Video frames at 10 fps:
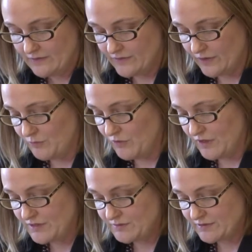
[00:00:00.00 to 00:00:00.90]
Phillip
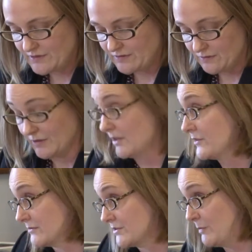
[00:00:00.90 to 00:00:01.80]
Morris or
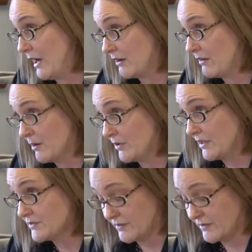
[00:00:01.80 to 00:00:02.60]
other tobacco companies,